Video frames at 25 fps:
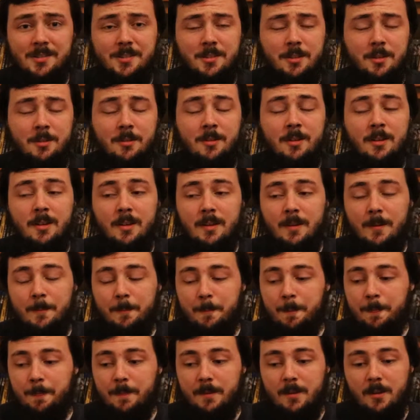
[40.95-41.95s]
So
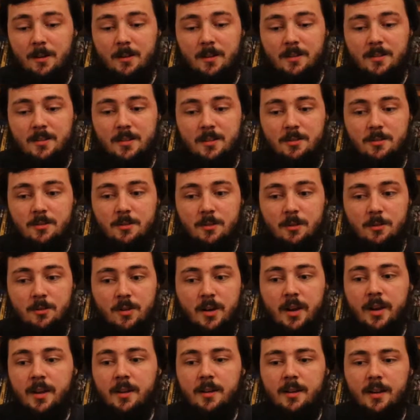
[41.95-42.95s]
it didn't do
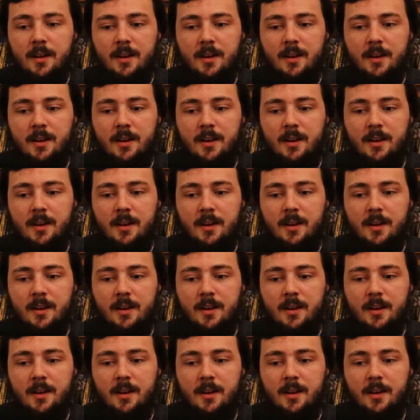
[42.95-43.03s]
great,